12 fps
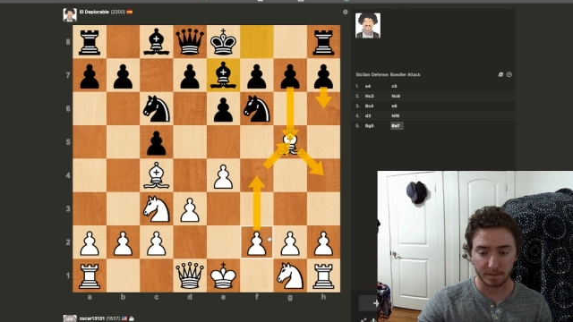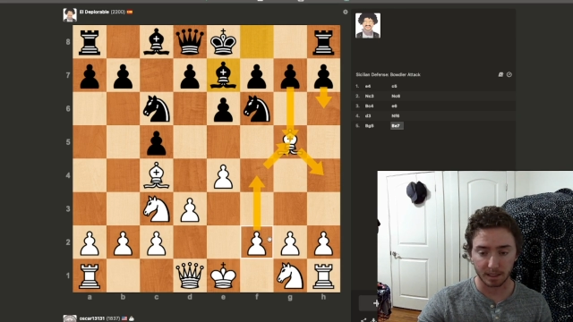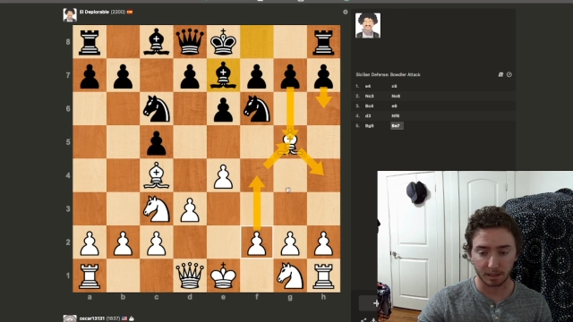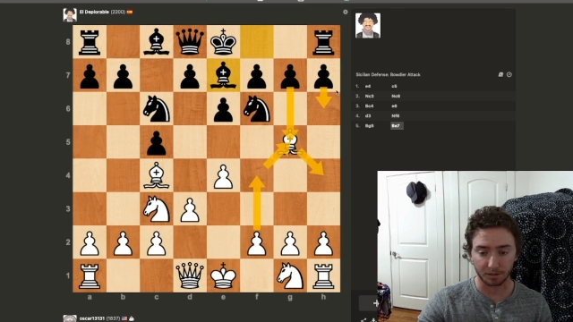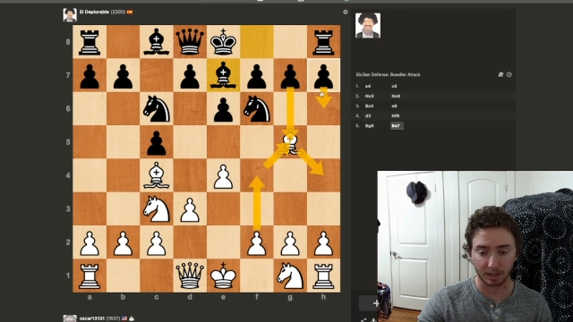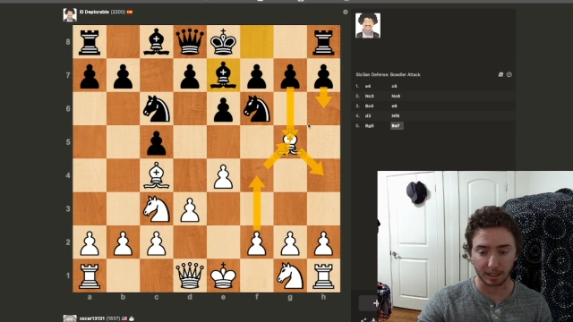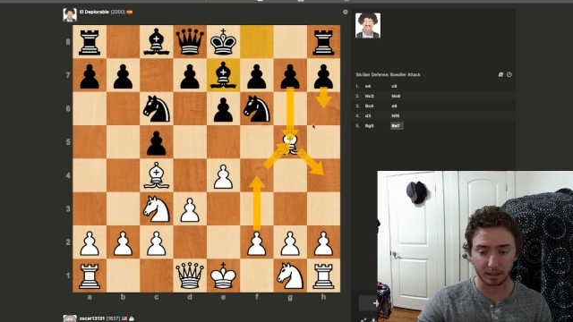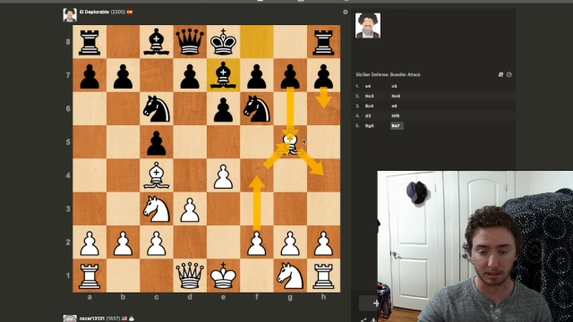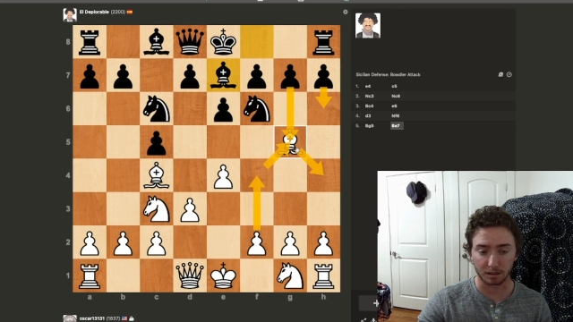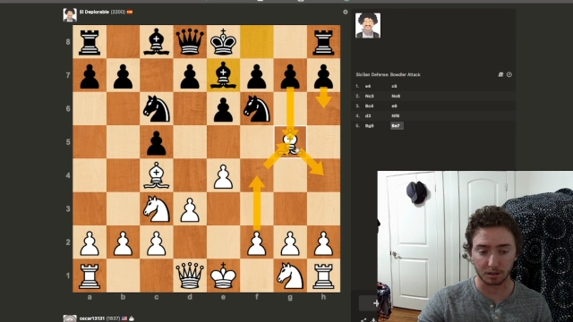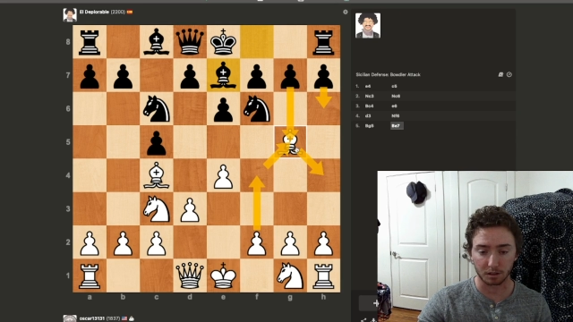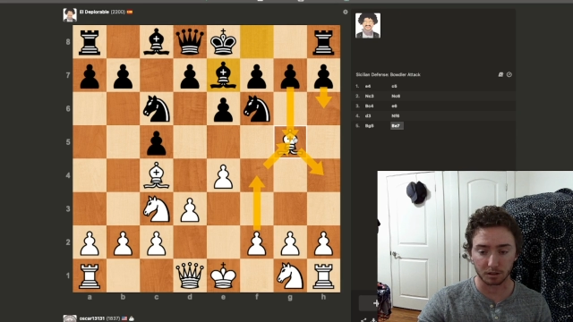even kind of
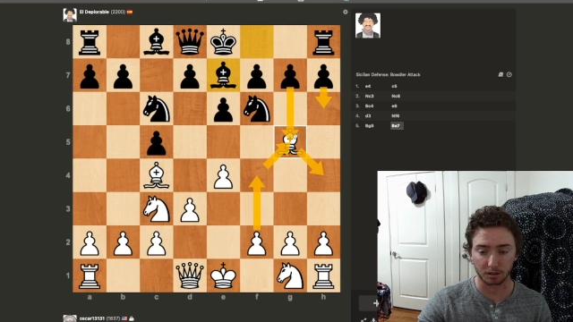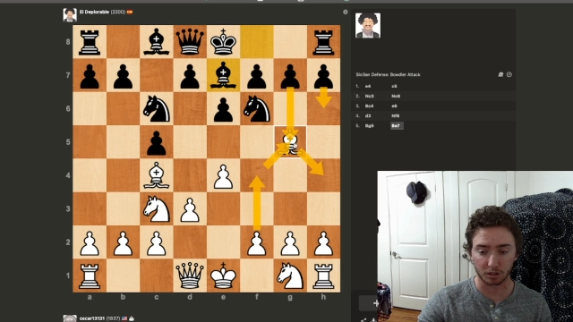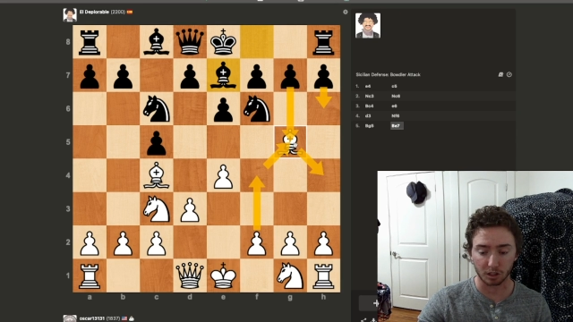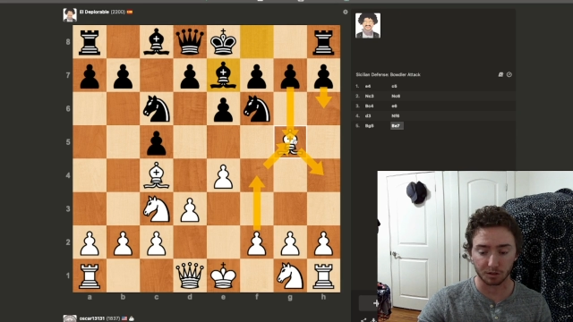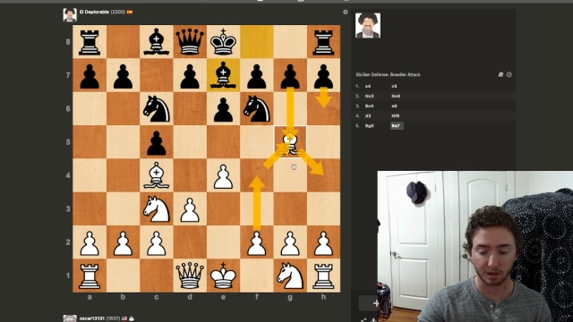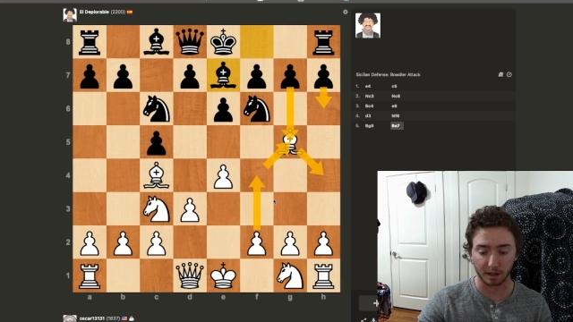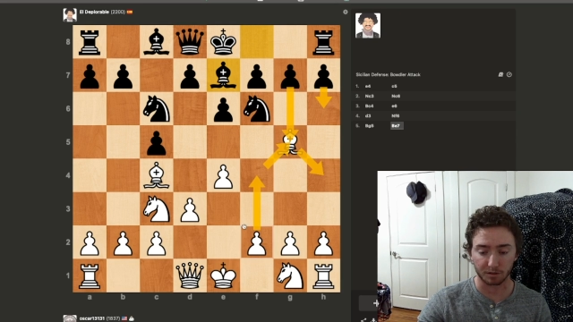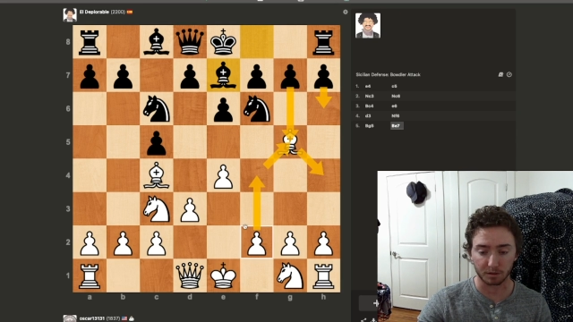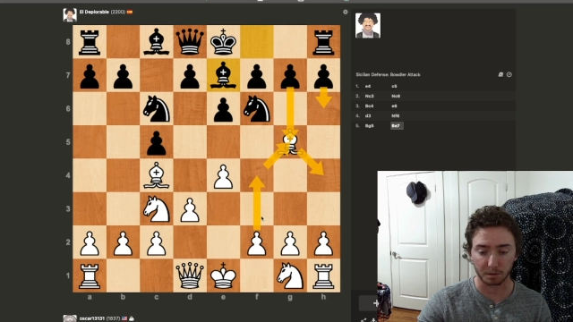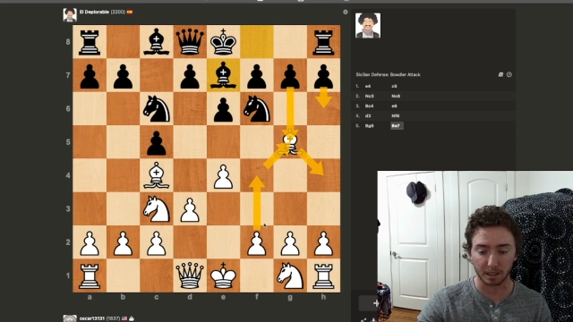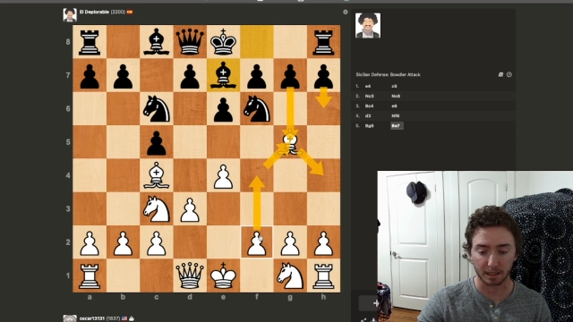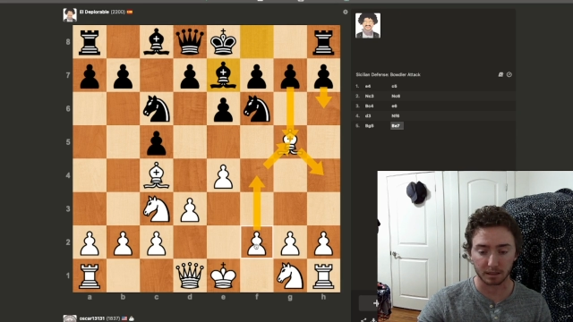deters g5 for
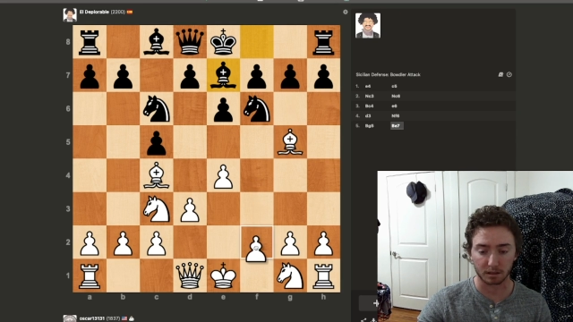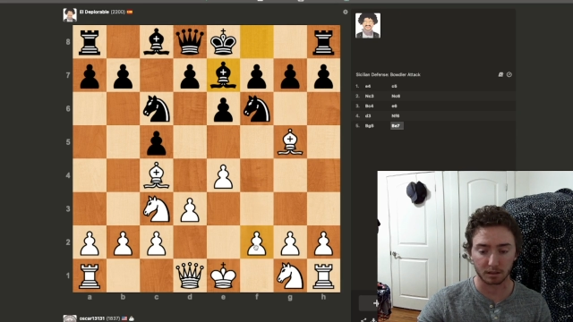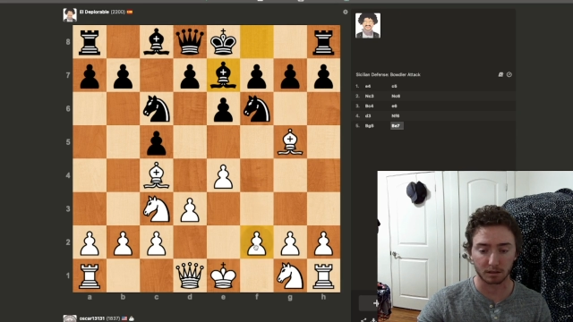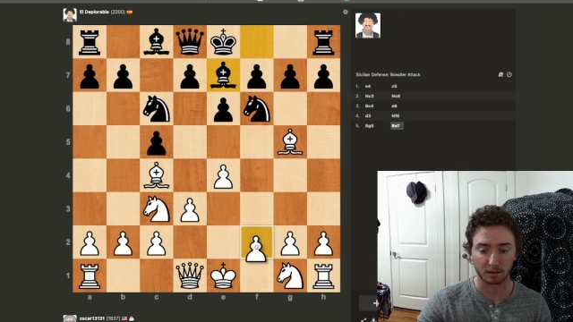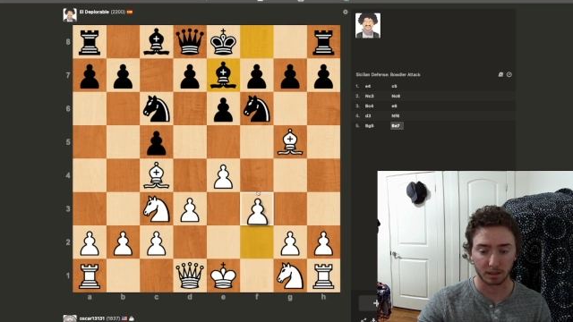black. So